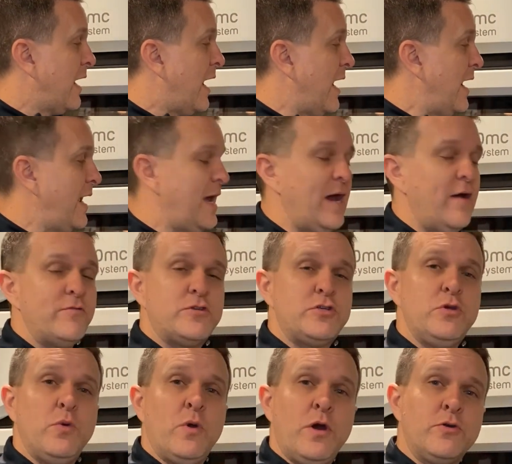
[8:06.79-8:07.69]
I
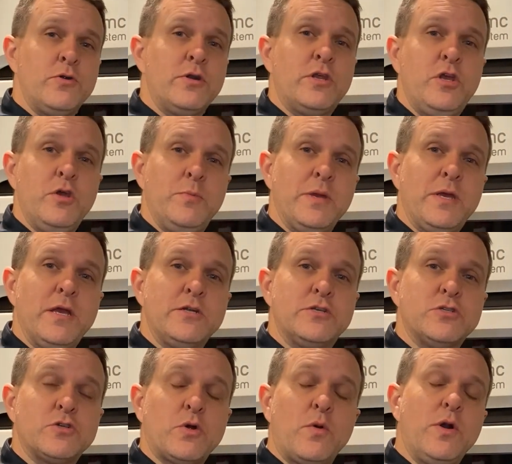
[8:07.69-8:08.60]
have two hundred cubic
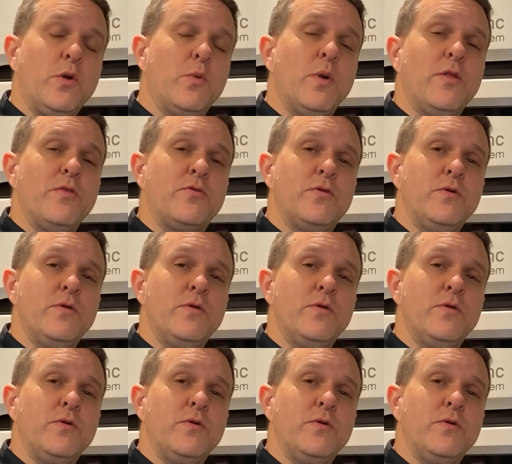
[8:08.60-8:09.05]
inches already run